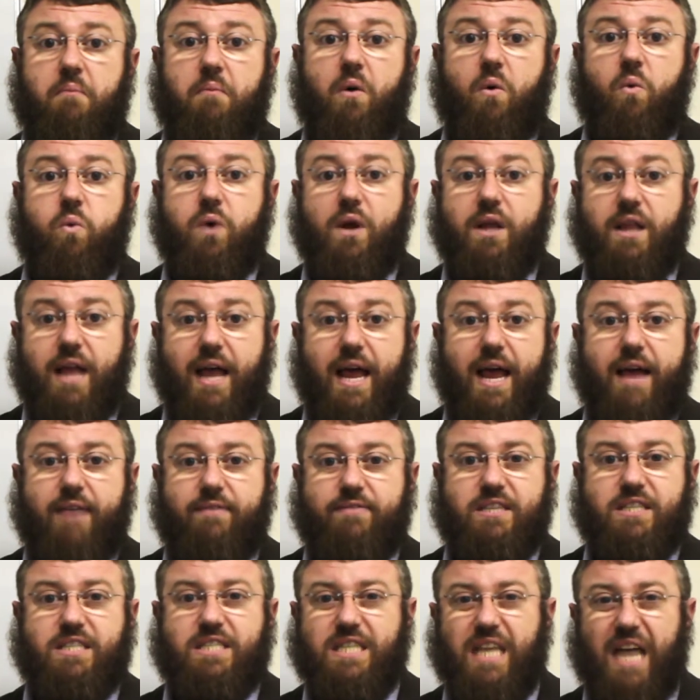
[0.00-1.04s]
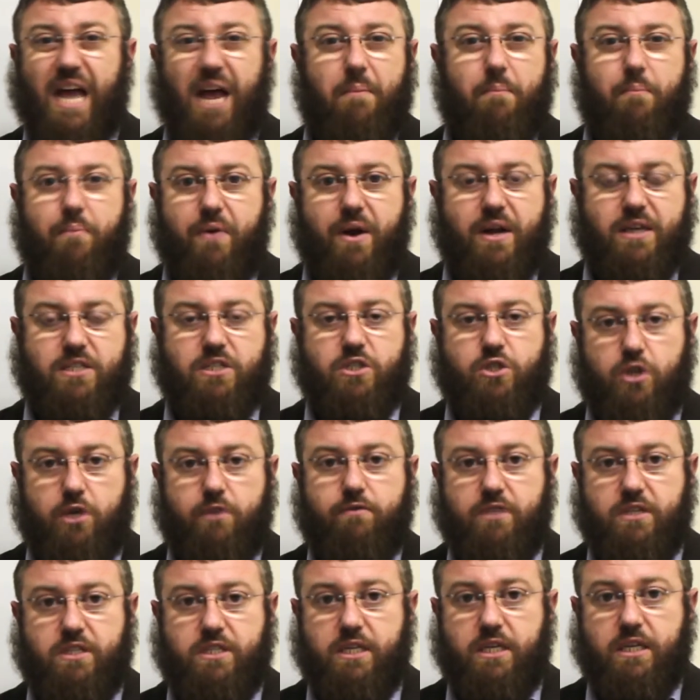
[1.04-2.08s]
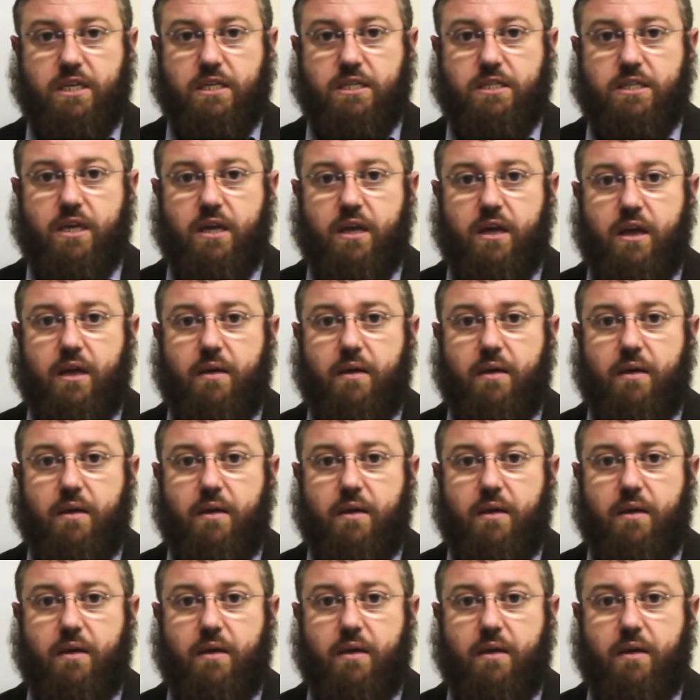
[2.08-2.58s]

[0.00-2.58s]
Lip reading: will have some presence overseas.